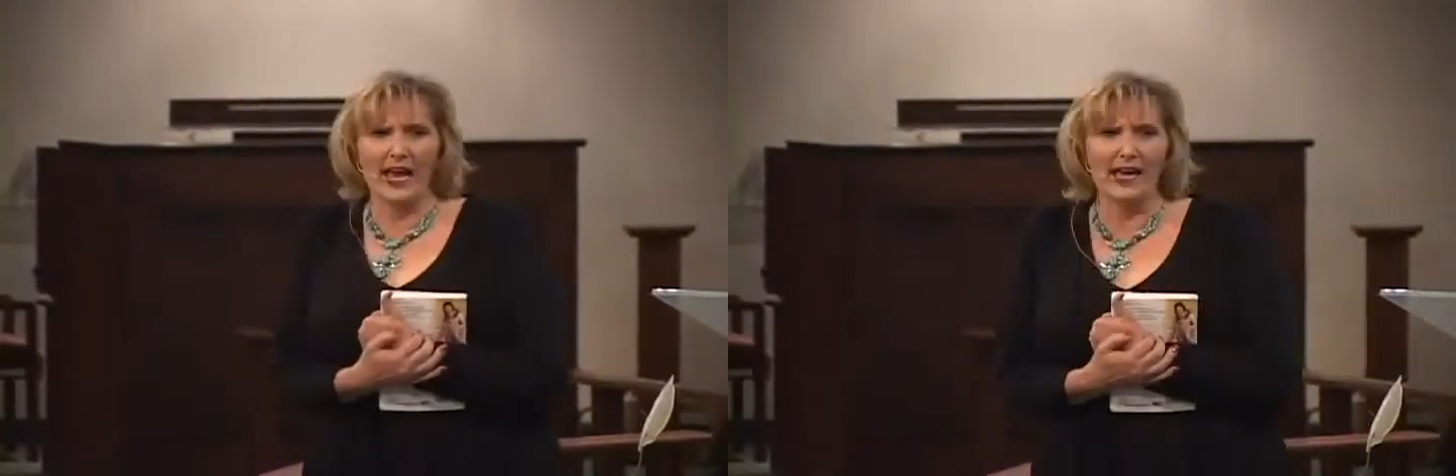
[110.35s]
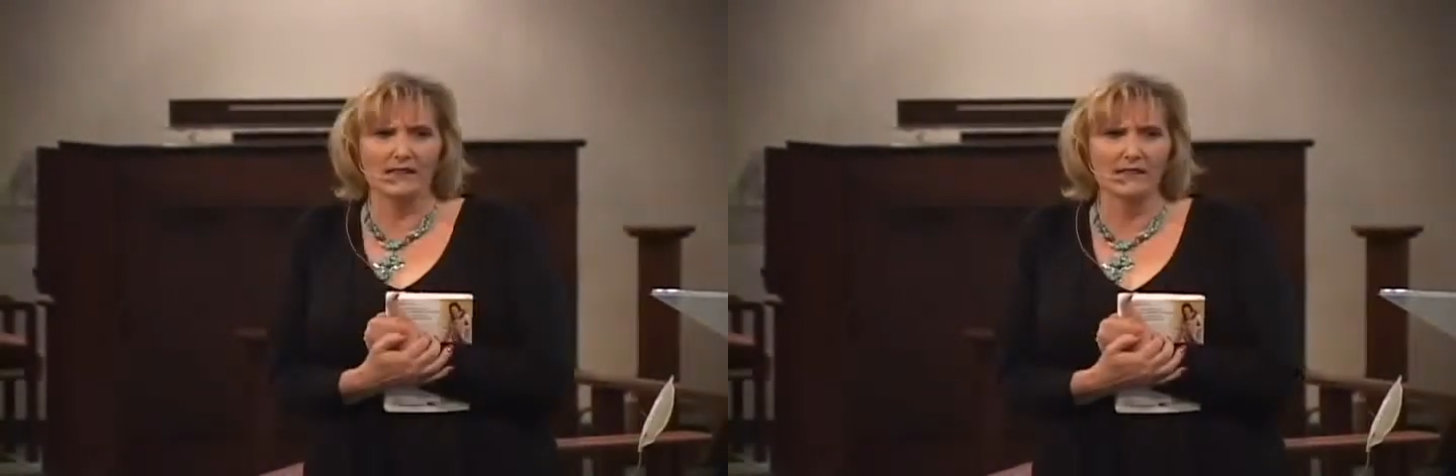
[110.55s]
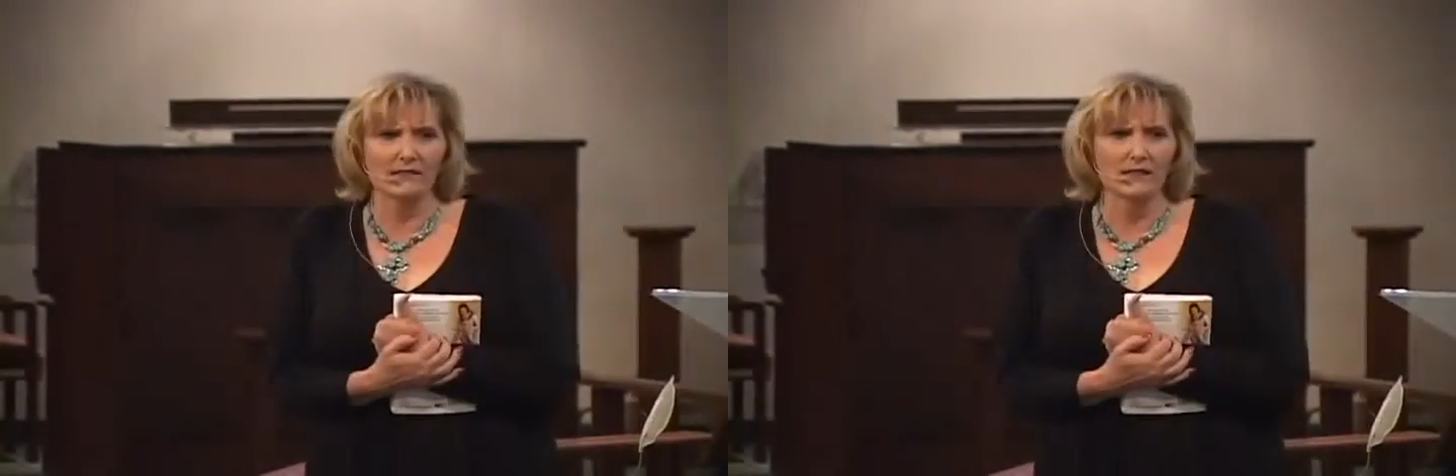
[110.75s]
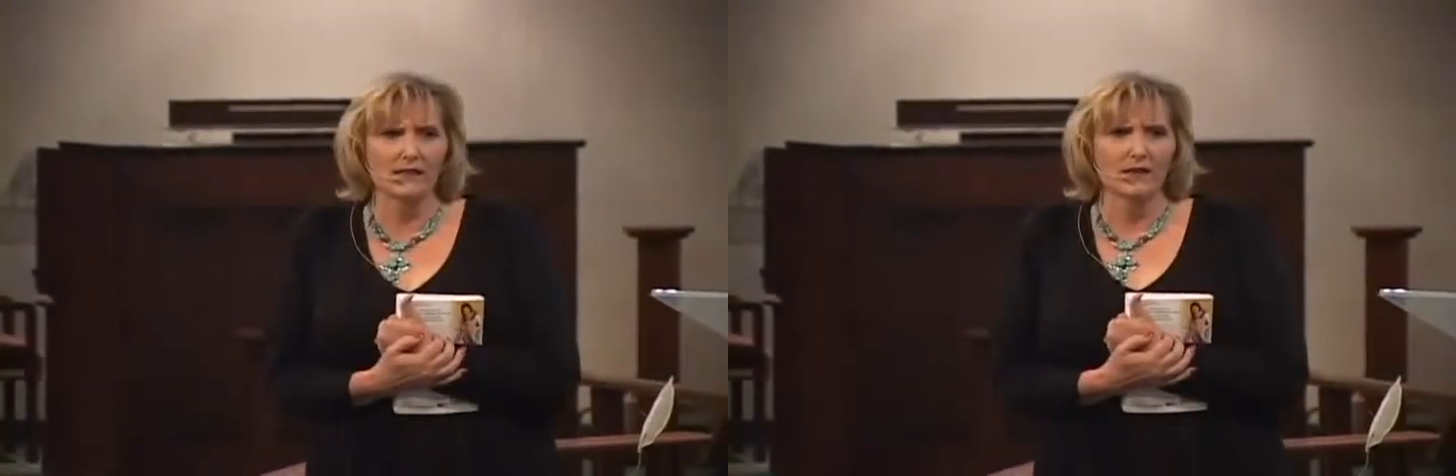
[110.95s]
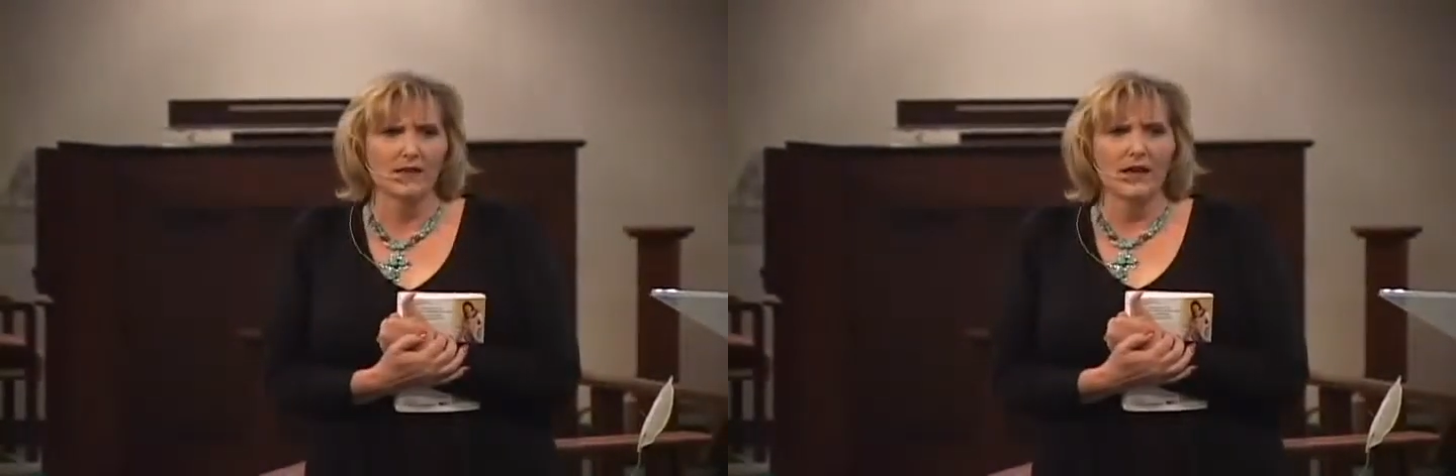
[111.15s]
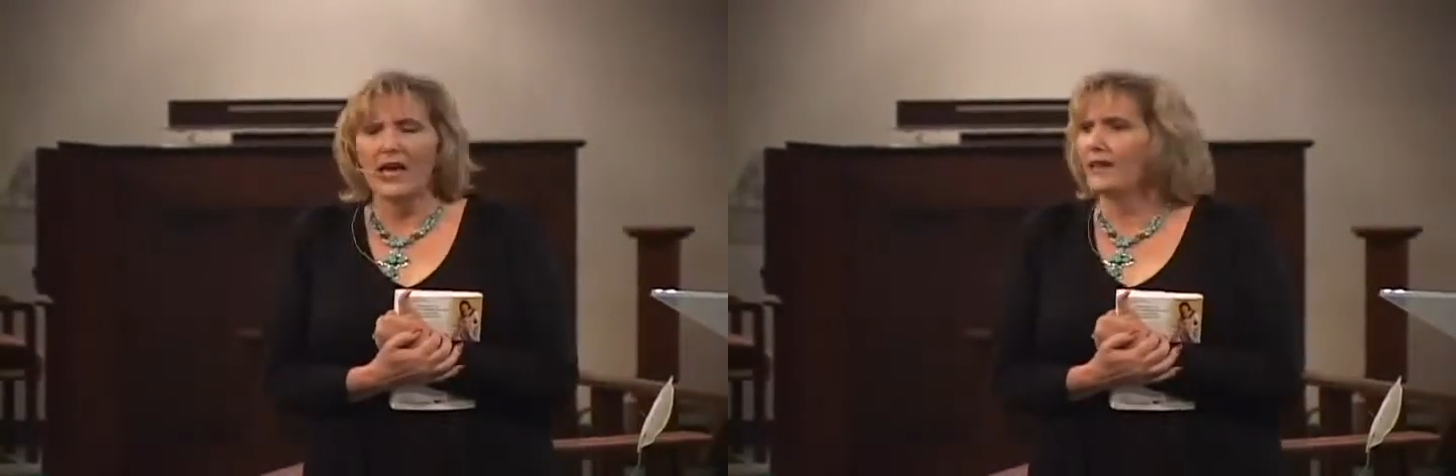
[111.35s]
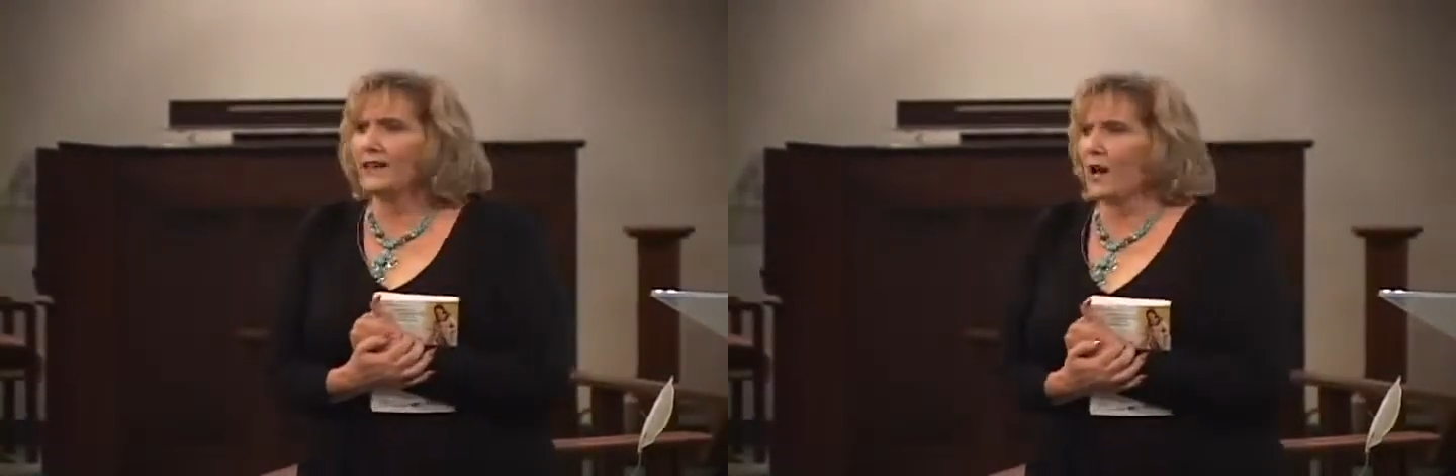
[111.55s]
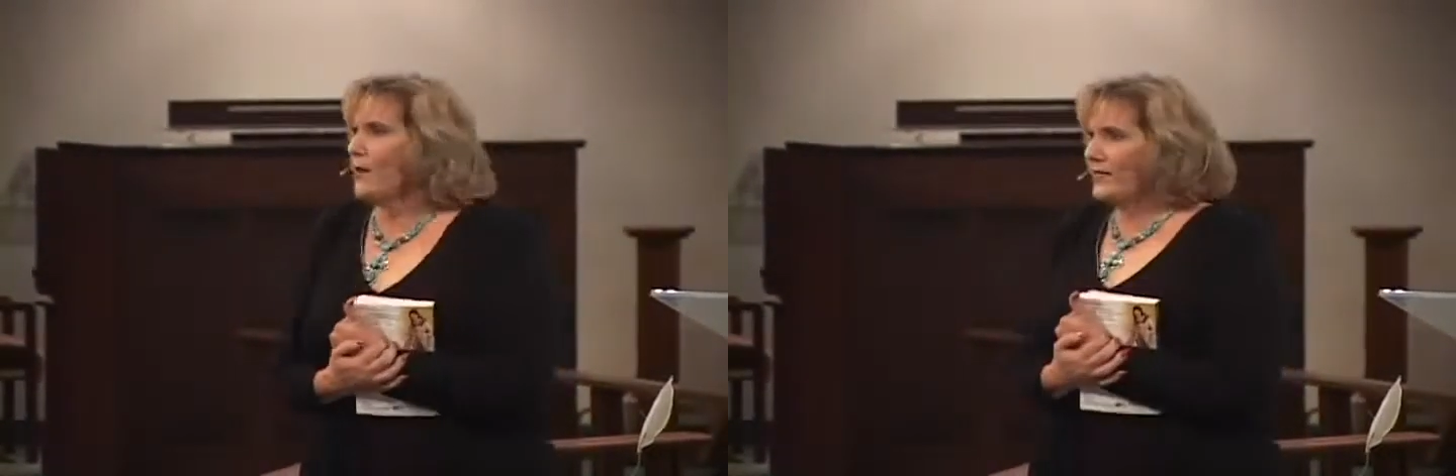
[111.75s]
gas, and
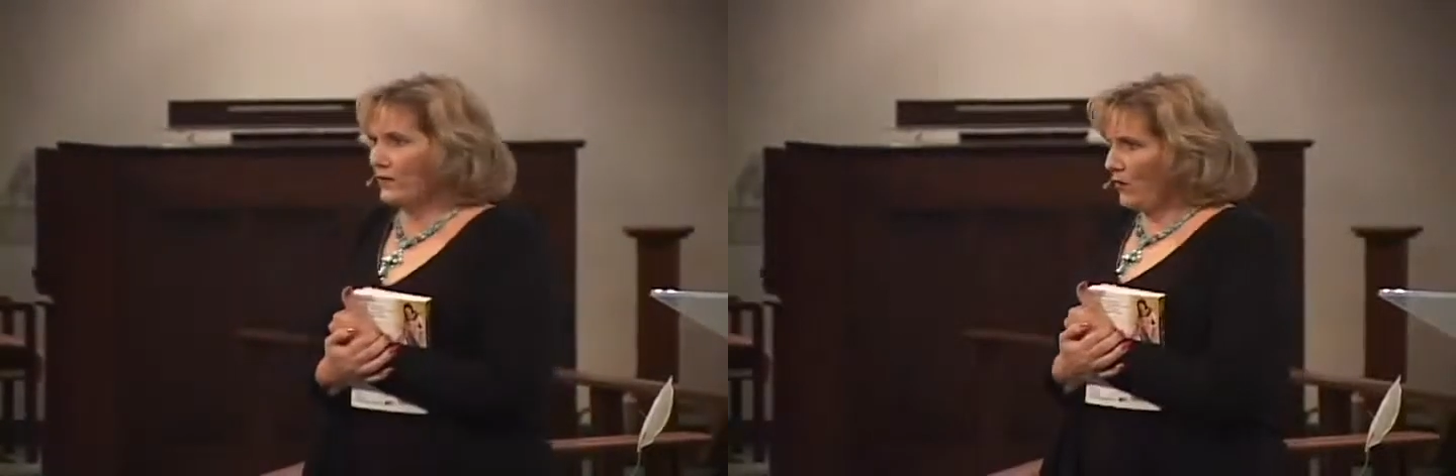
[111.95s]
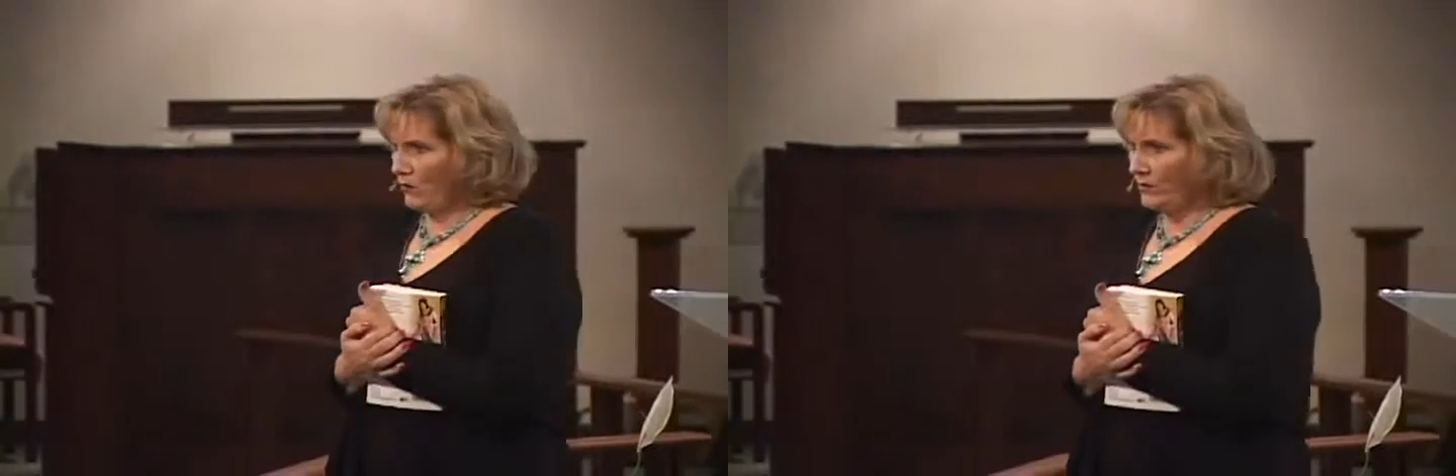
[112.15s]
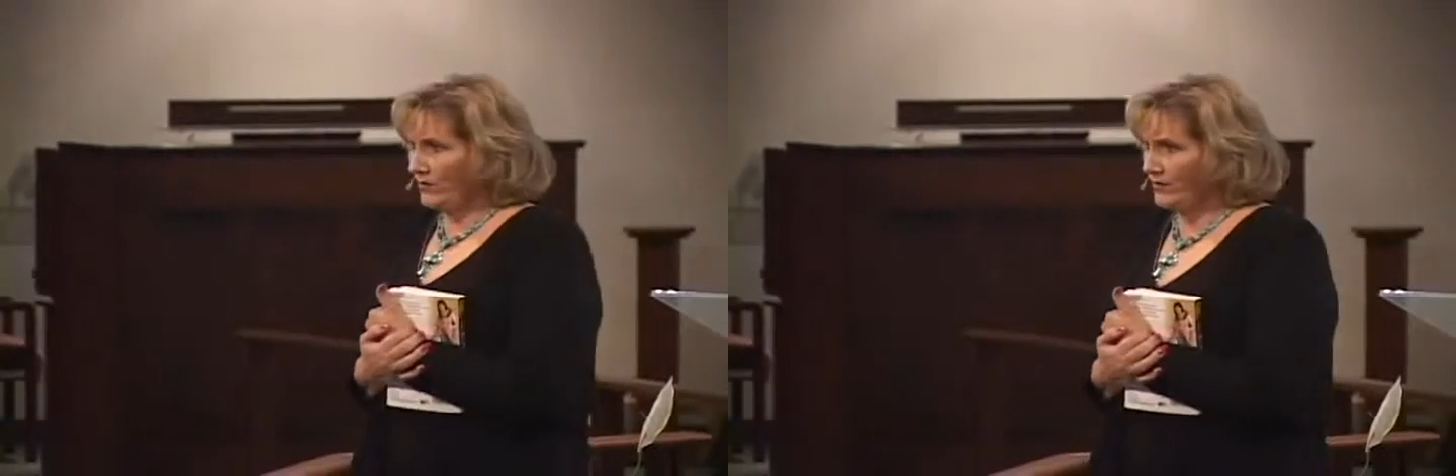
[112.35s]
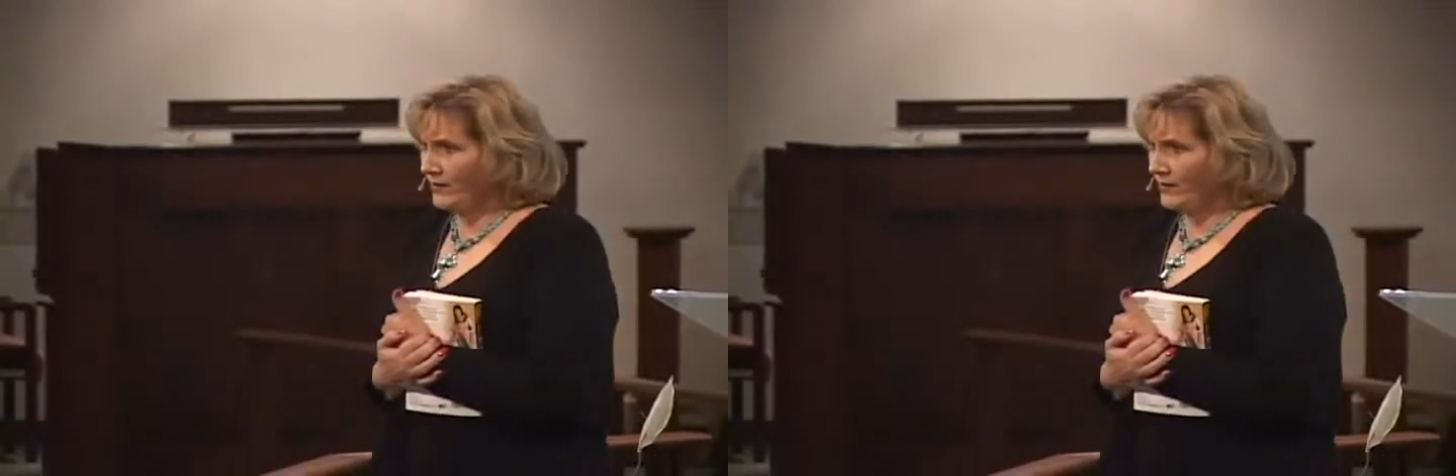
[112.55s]
now I don't.